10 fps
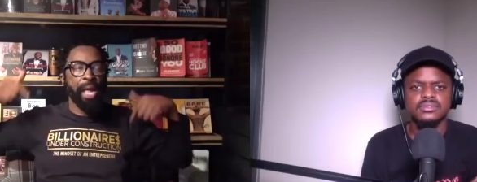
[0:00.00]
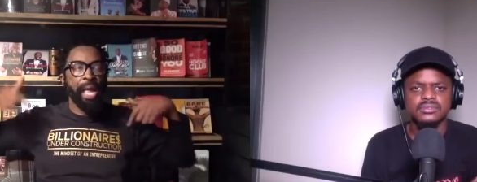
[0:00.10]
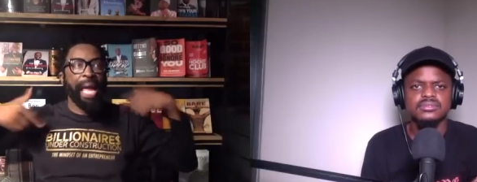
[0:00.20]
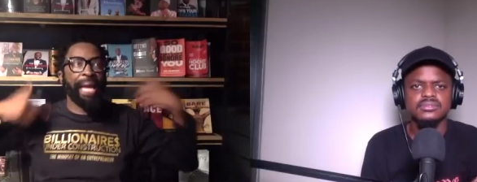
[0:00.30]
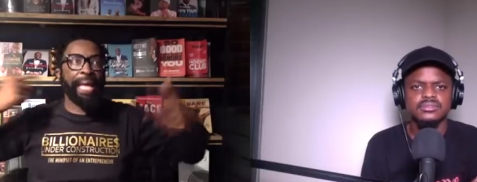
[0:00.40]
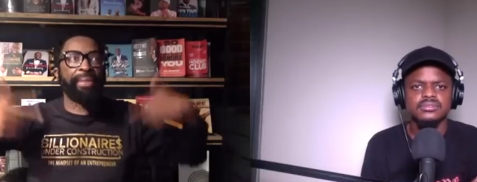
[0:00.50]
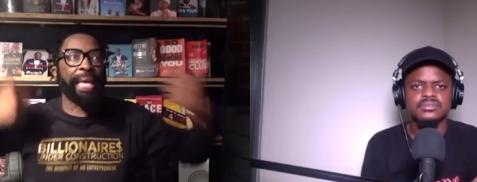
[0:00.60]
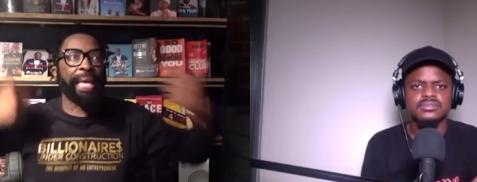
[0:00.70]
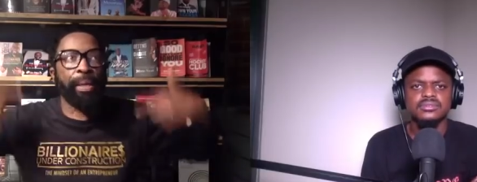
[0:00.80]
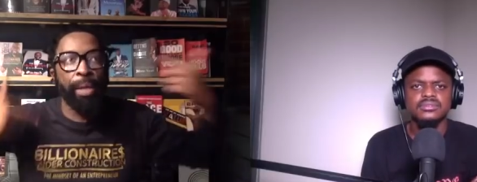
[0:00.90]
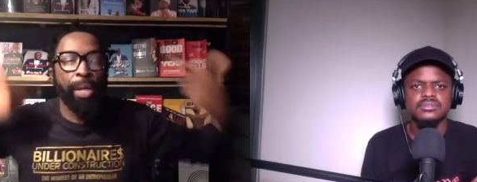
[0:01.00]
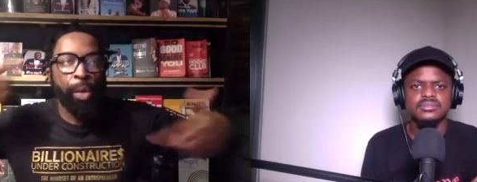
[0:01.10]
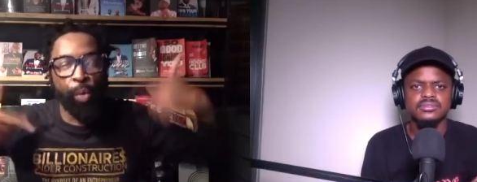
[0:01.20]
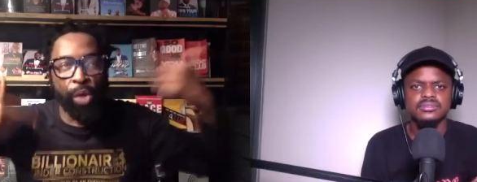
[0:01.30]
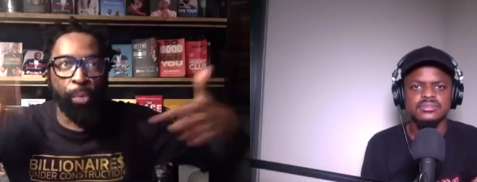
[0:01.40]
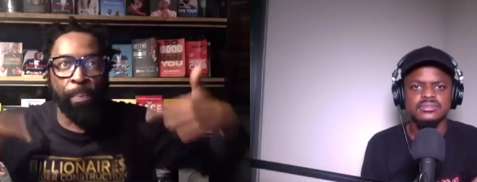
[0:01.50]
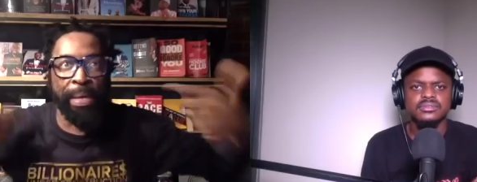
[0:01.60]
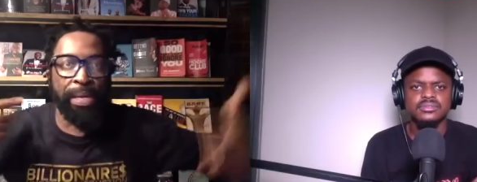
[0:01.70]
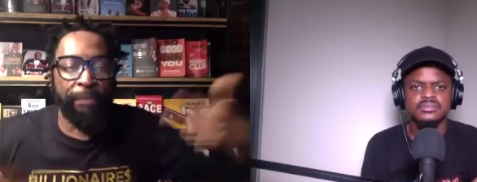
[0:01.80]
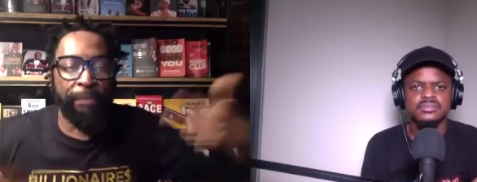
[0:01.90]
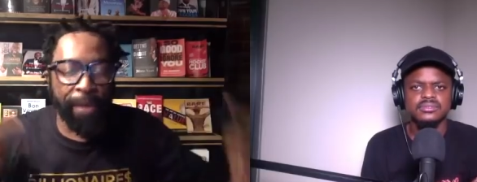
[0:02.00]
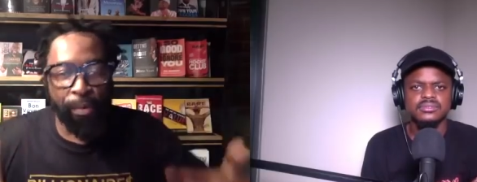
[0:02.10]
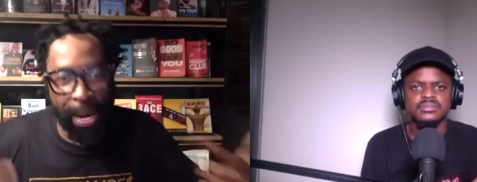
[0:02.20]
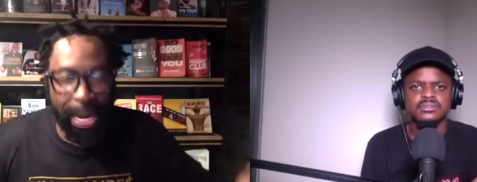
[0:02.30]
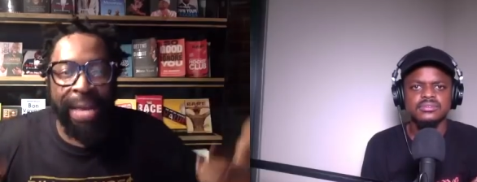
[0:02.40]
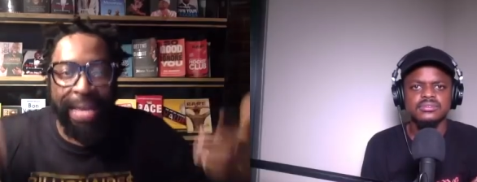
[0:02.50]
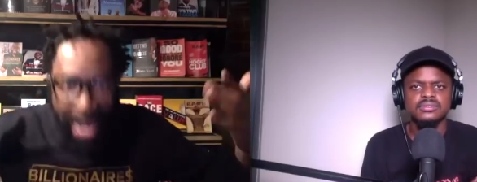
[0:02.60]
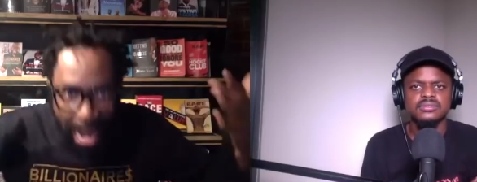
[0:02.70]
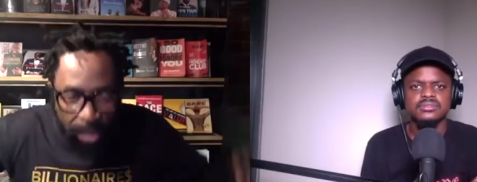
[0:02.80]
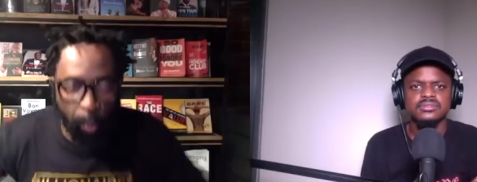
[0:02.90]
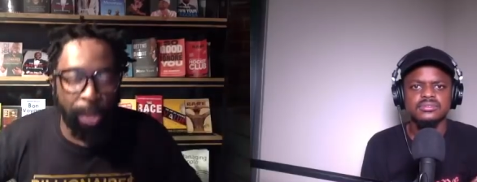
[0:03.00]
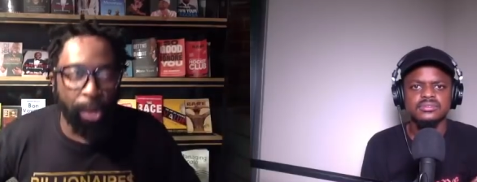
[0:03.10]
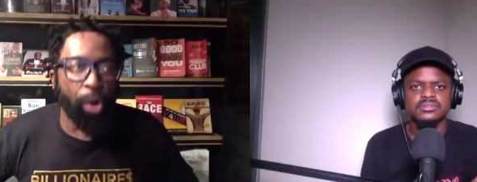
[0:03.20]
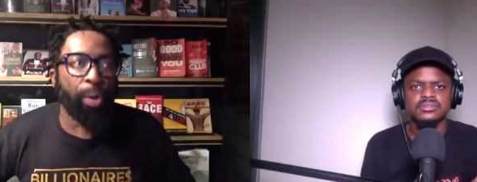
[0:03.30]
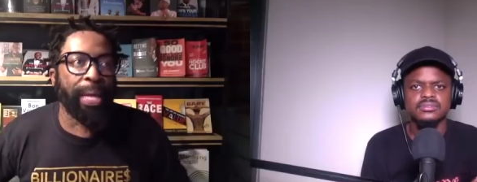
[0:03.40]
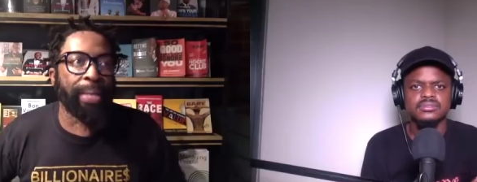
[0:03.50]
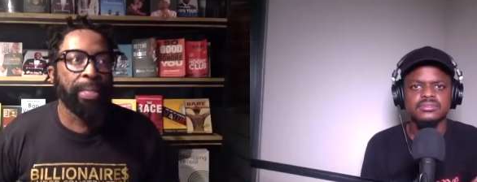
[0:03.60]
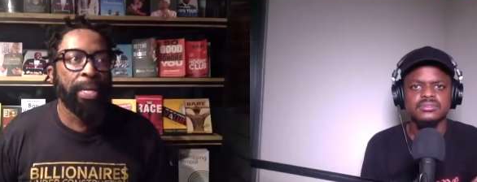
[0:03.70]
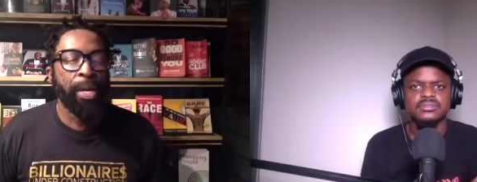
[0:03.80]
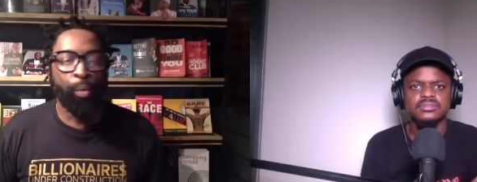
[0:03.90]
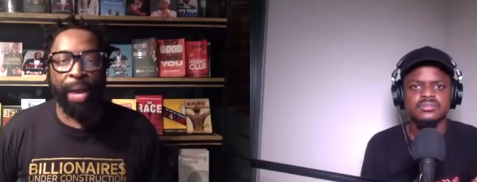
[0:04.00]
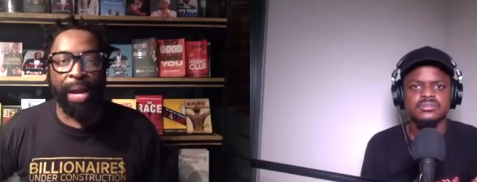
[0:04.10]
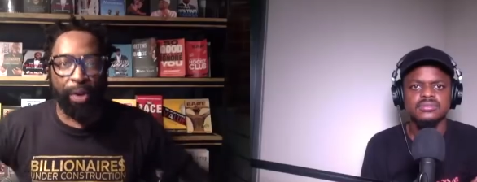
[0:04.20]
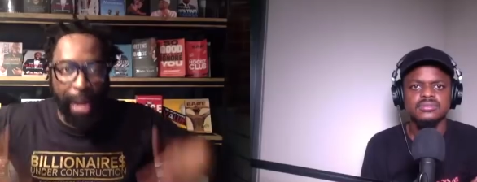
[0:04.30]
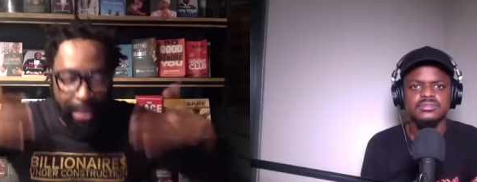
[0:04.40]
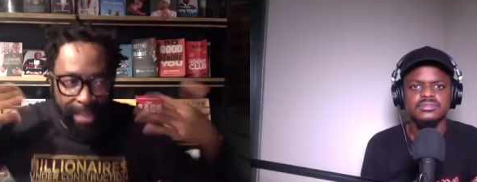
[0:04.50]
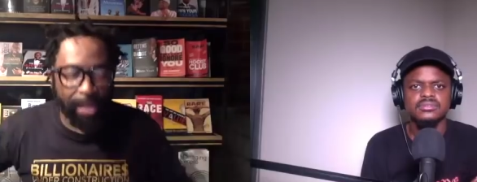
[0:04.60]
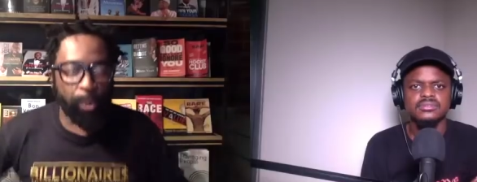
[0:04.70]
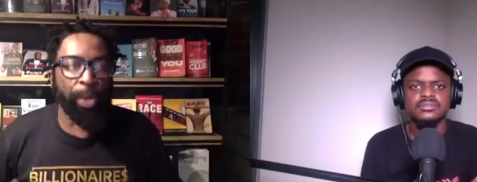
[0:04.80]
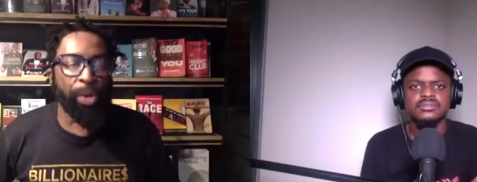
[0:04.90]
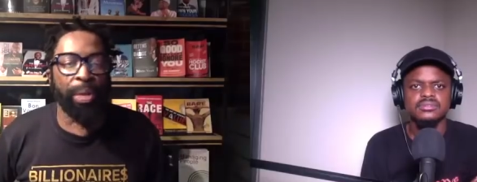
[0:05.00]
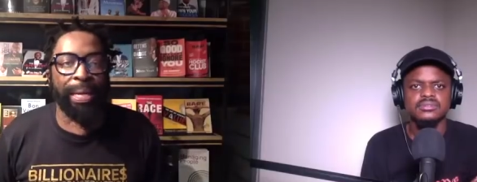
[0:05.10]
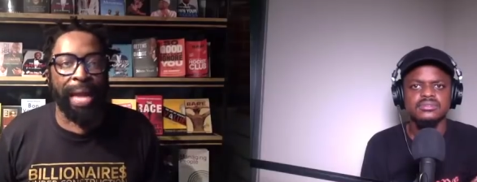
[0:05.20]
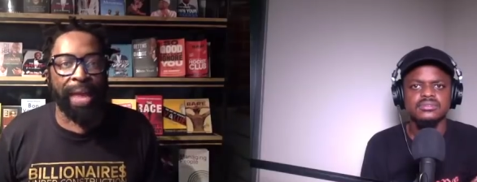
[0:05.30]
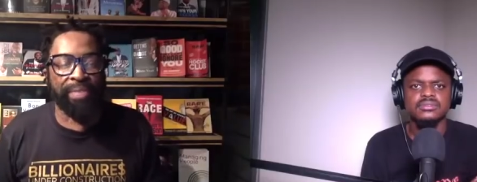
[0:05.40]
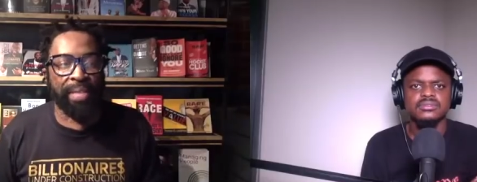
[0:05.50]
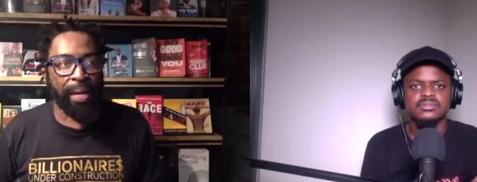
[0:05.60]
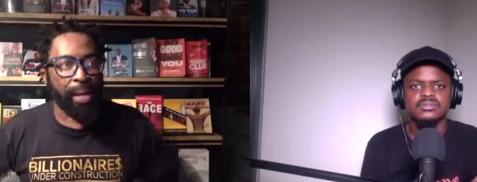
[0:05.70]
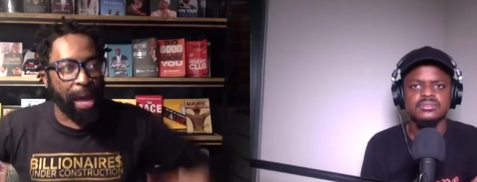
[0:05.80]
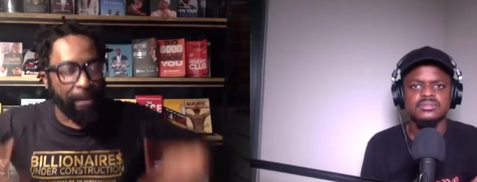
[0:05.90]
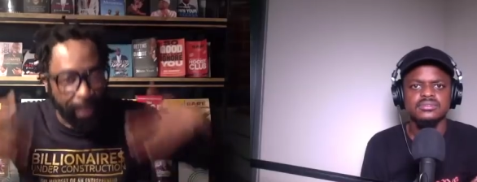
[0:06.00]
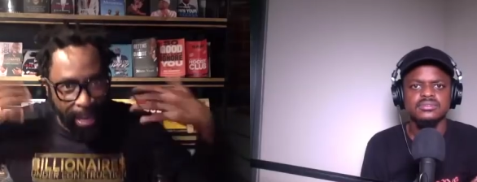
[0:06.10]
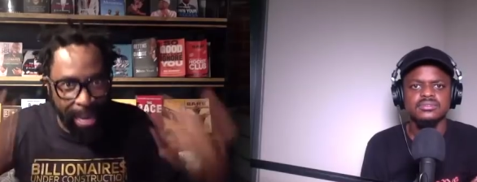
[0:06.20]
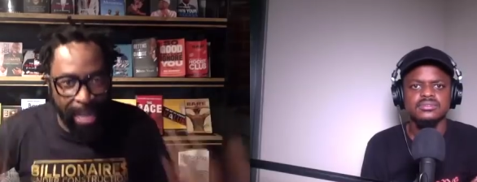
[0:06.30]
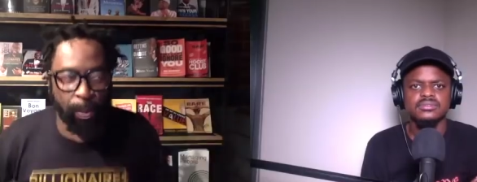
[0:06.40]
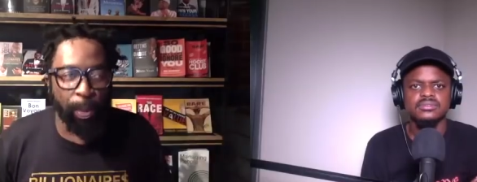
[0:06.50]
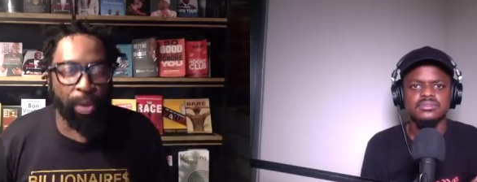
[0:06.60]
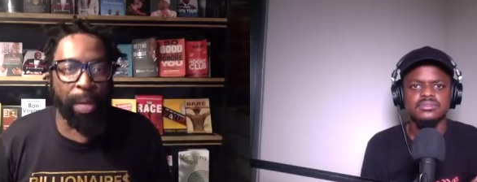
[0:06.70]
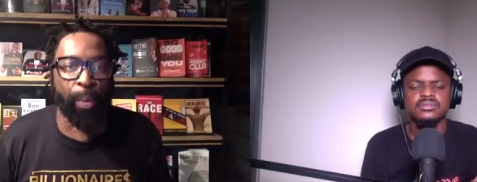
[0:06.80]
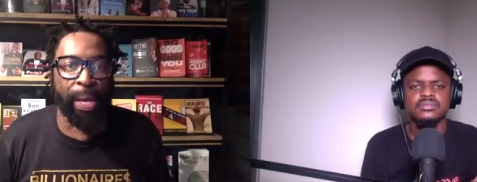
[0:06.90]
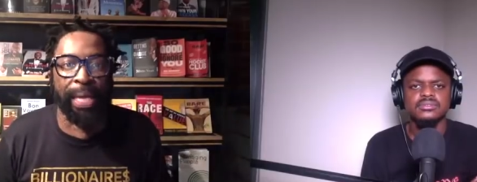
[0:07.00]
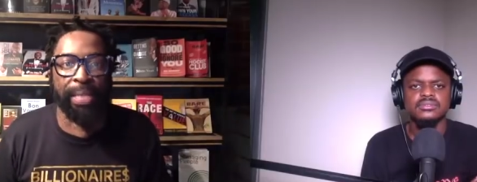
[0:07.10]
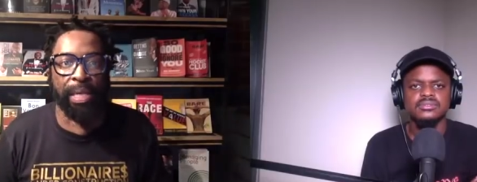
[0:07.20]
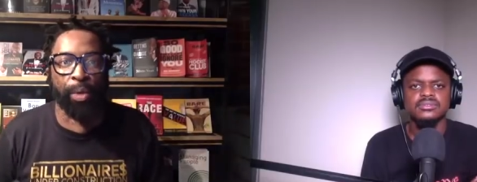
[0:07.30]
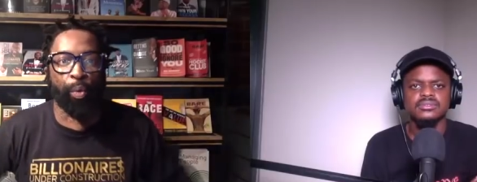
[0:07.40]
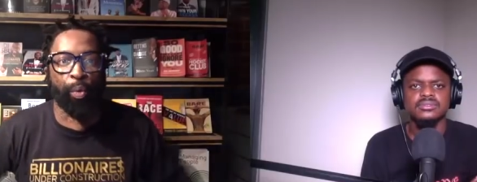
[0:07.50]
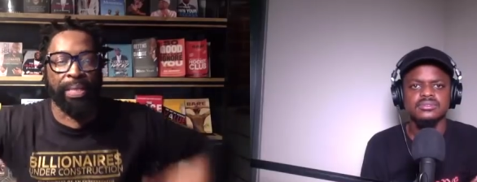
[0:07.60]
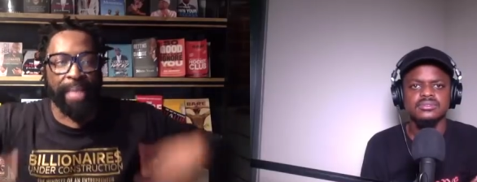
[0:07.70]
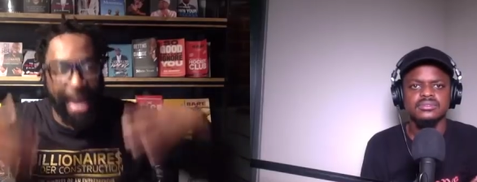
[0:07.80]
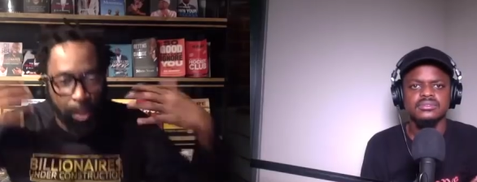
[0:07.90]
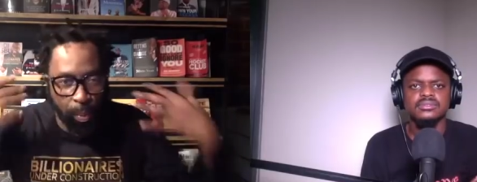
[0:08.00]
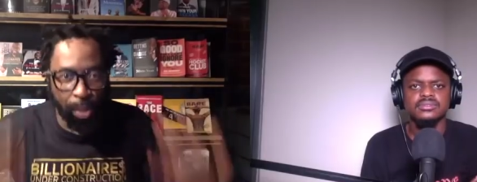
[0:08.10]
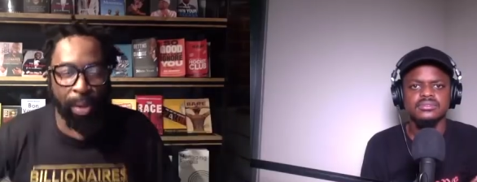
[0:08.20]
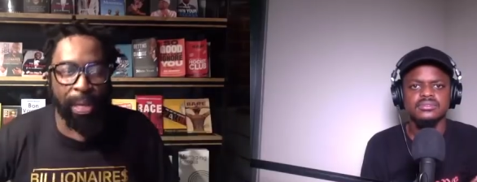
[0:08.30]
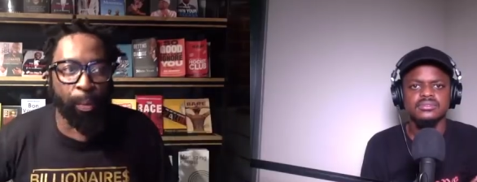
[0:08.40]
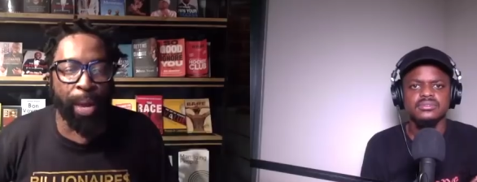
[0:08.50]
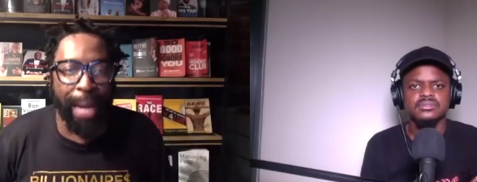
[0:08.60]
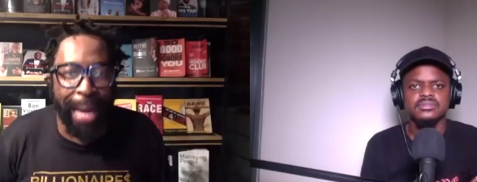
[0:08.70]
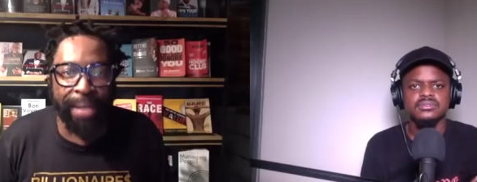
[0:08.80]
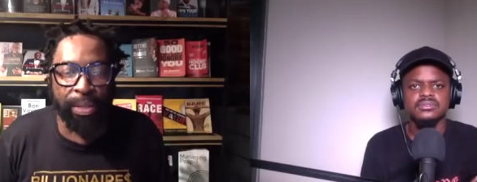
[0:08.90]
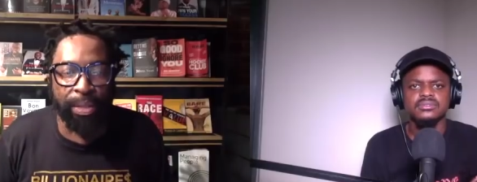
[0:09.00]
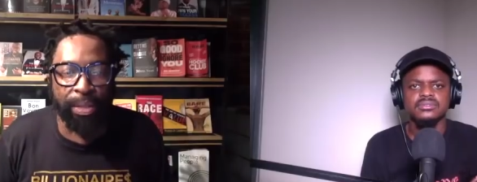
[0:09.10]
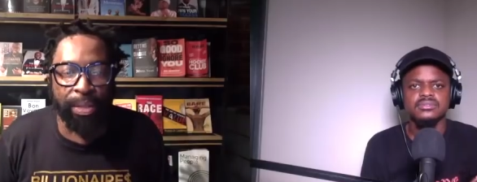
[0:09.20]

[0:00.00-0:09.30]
Speaker 1: And I think we should be different right now. Yes, we know that we are great. Yes, we know that life started in Africa. Yes, we know that we're kings and queens. Yes, we know that we're lied to